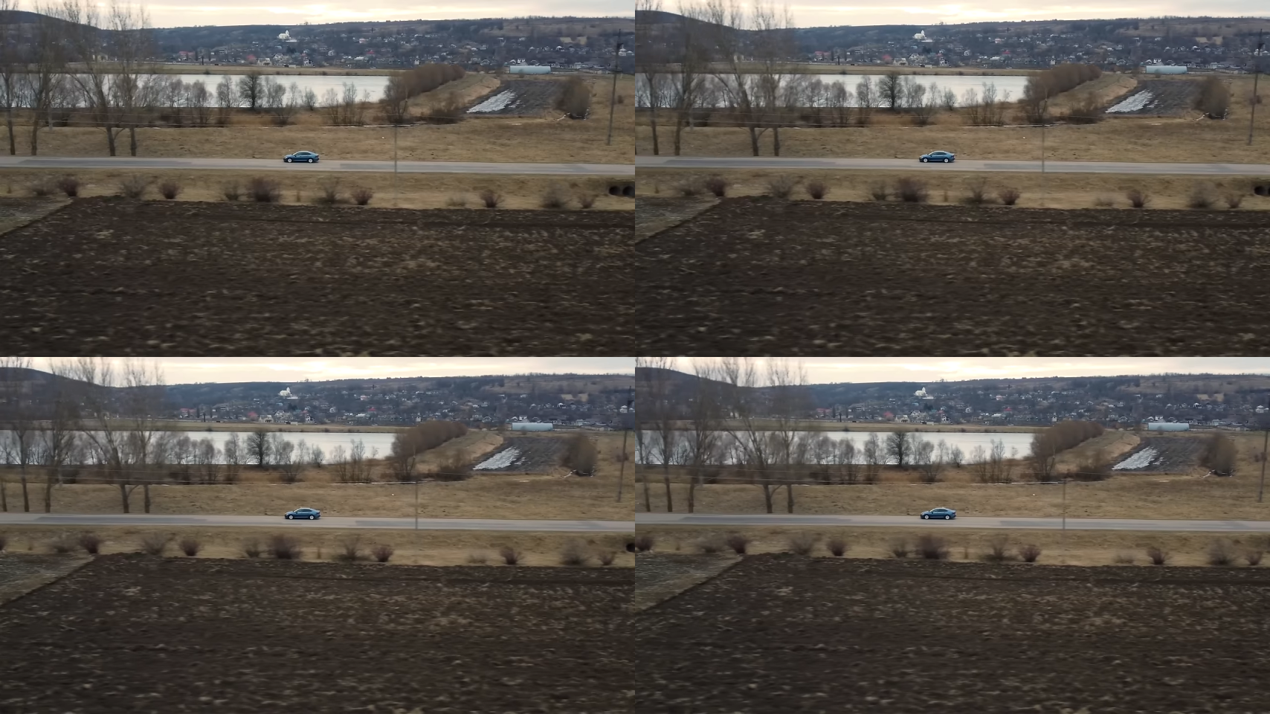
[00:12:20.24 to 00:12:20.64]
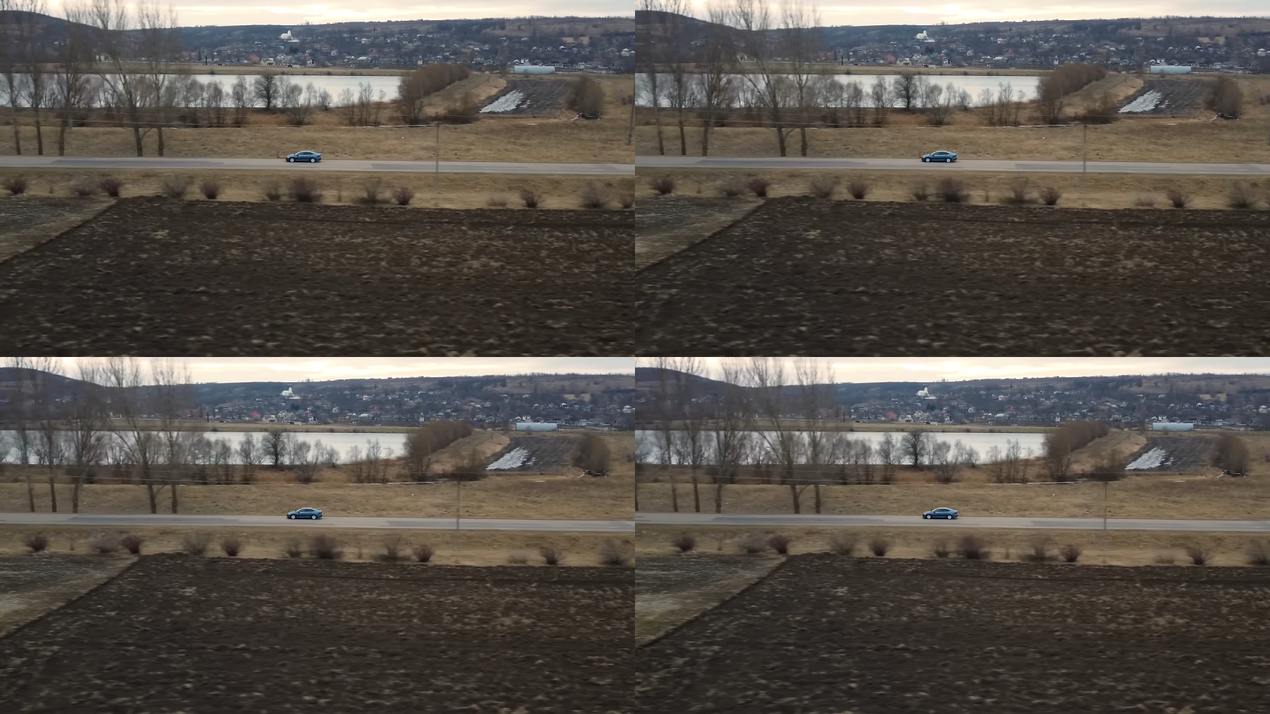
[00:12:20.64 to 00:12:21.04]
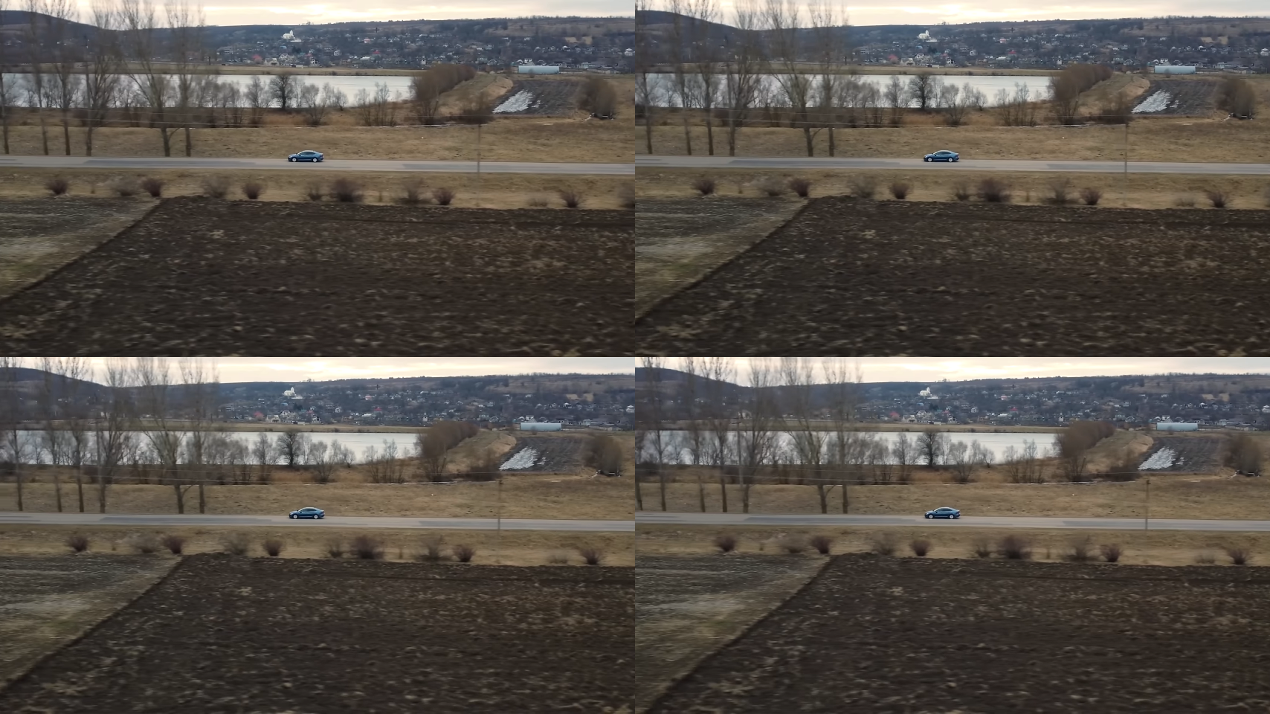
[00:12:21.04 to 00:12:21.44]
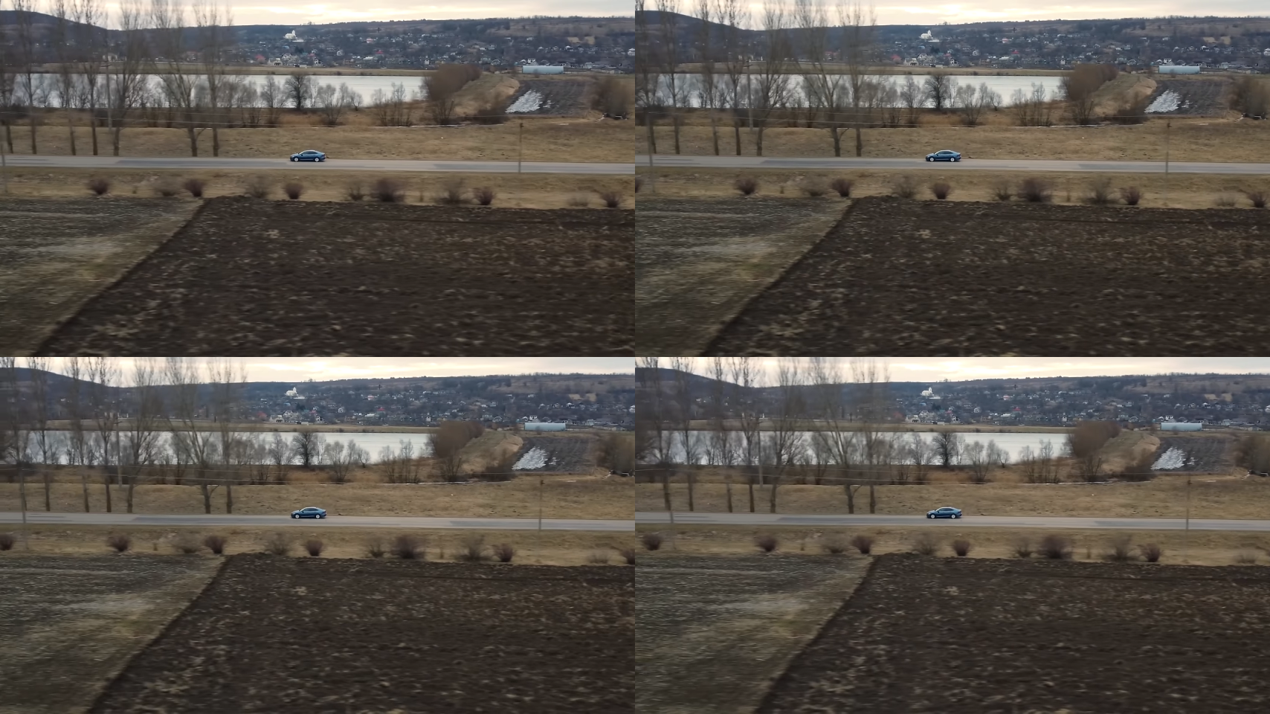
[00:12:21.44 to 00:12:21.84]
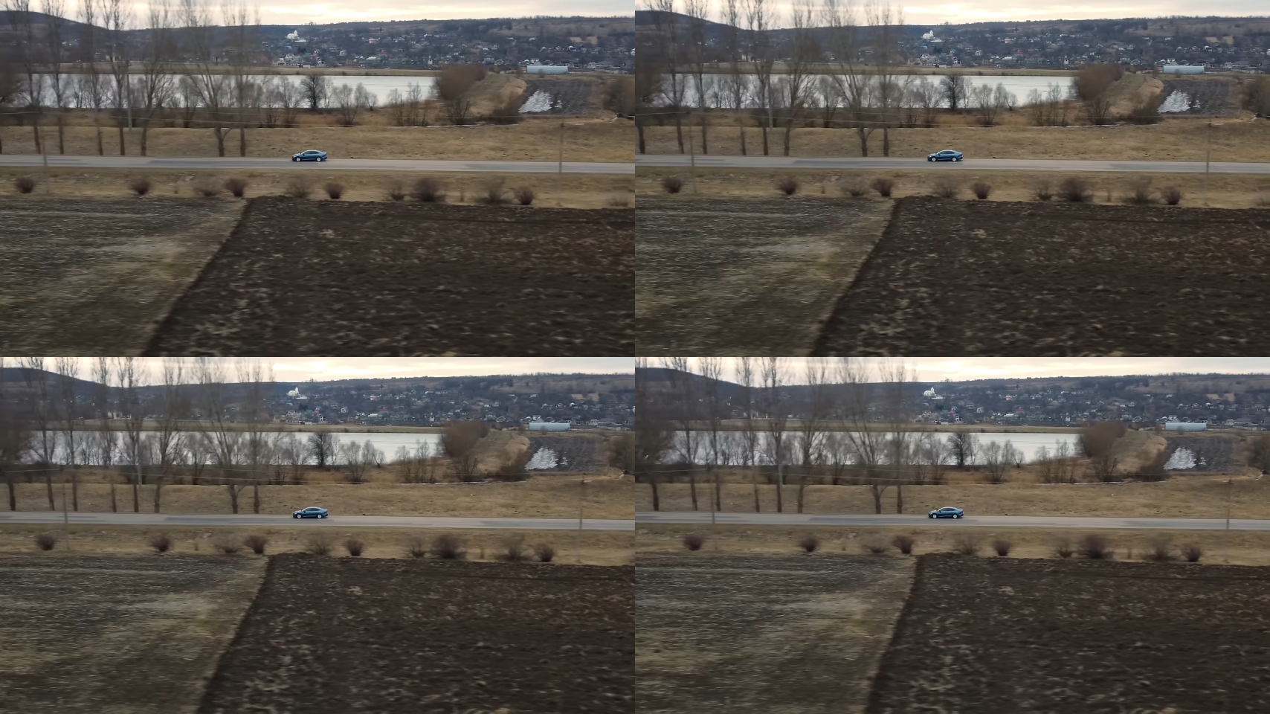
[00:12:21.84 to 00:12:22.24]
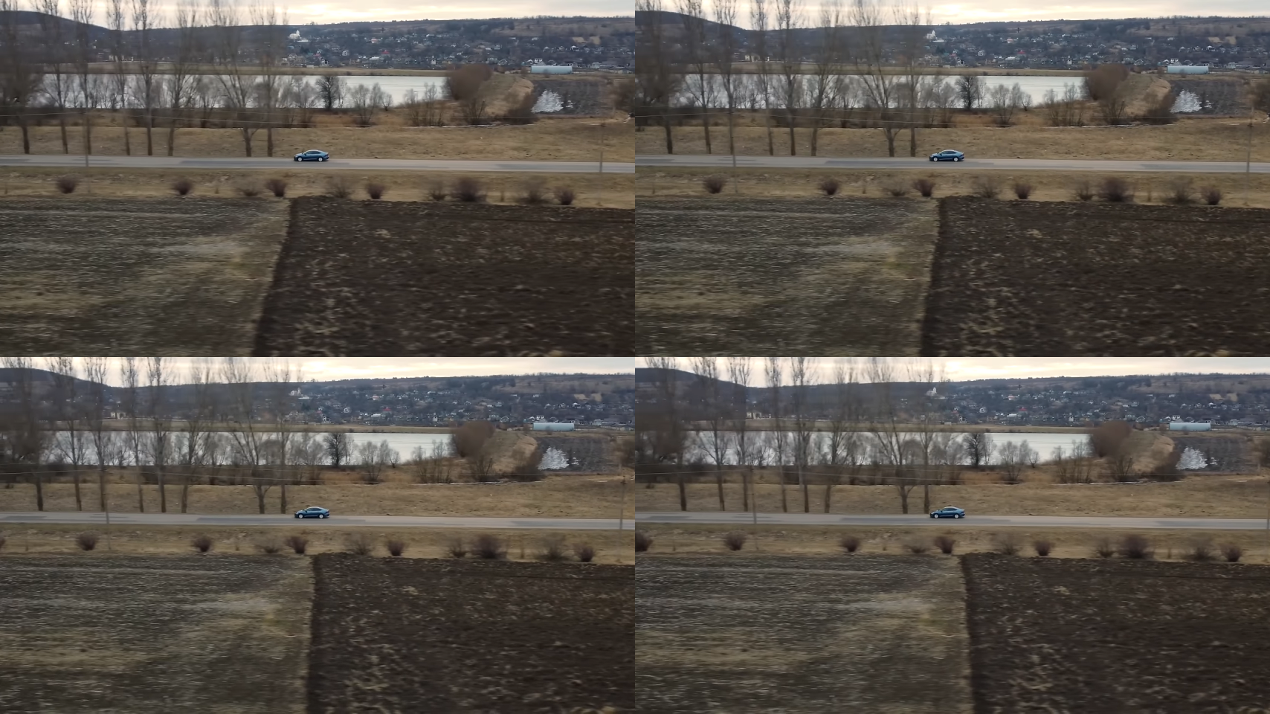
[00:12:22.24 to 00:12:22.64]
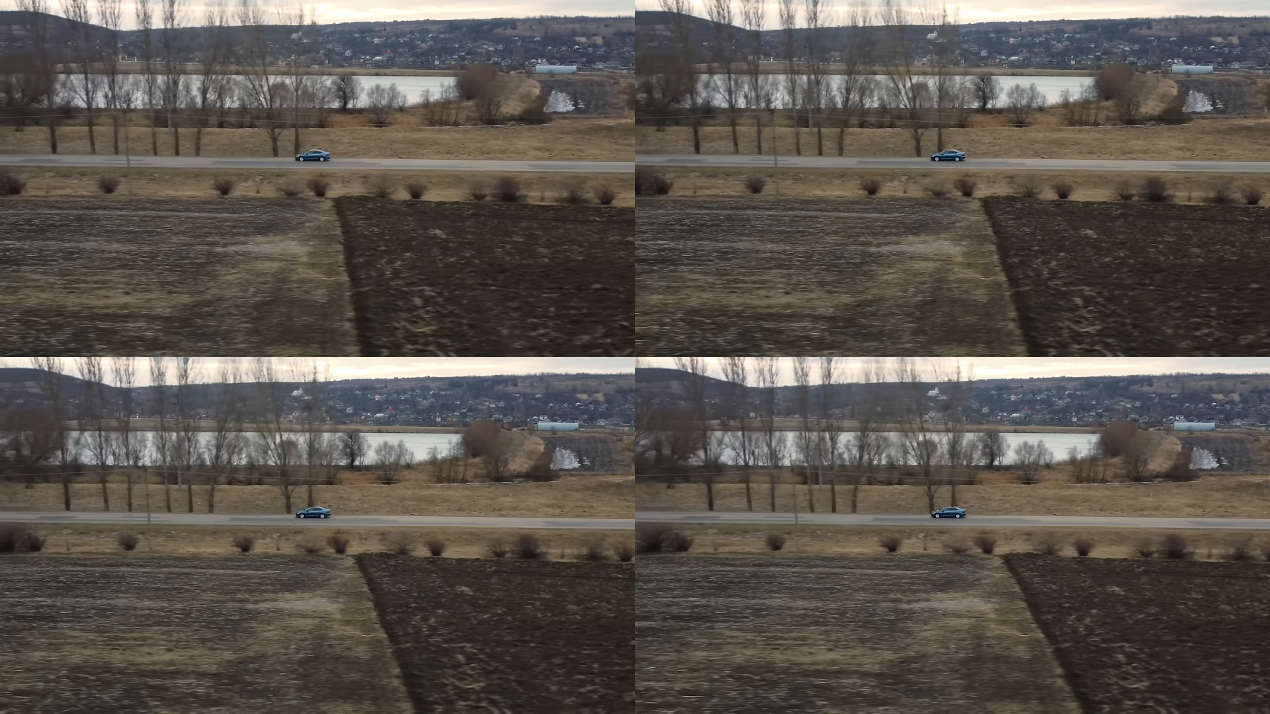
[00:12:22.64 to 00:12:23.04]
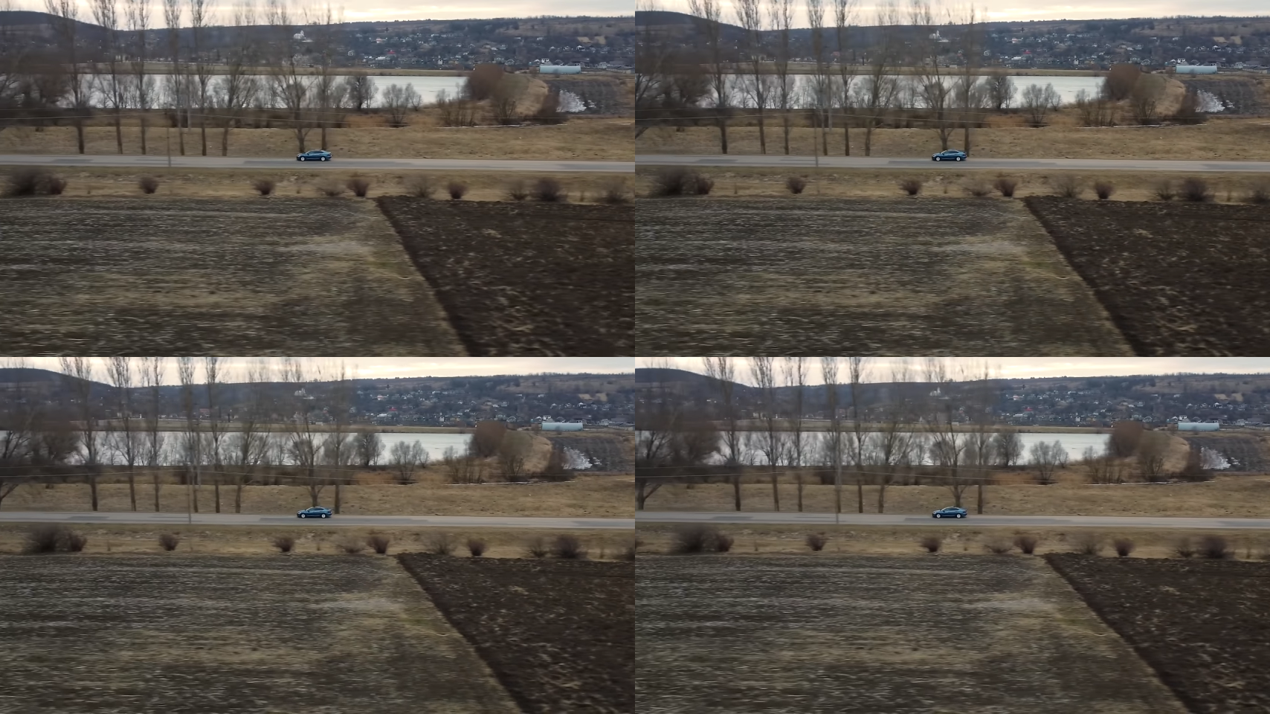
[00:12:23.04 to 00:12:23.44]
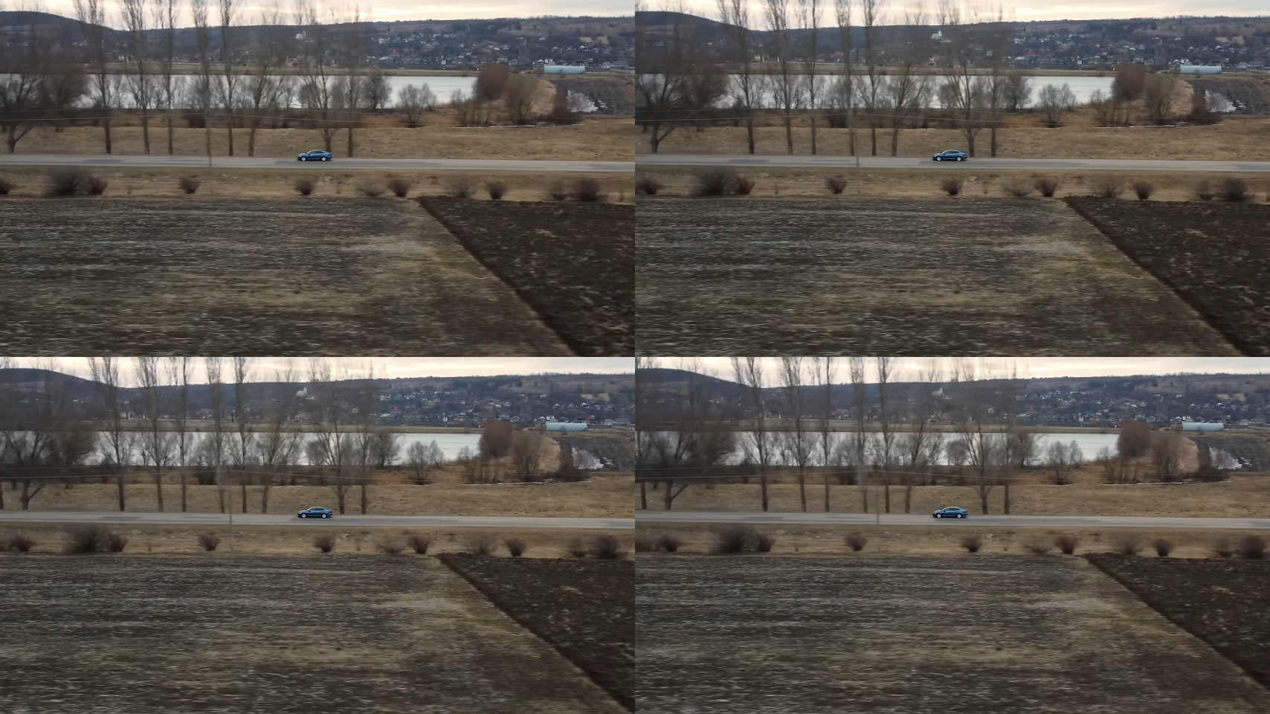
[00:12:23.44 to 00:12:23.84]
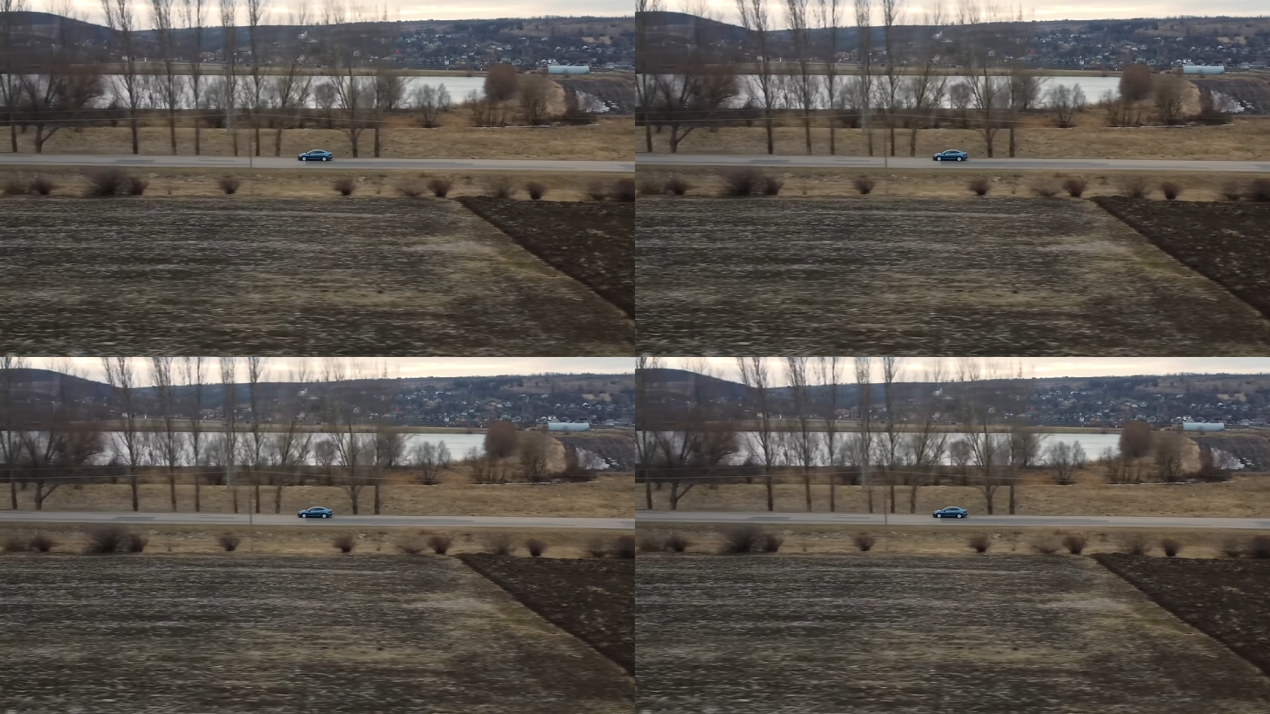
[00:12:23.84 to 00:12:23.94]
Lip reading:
No face is visible, so there are no lips to read.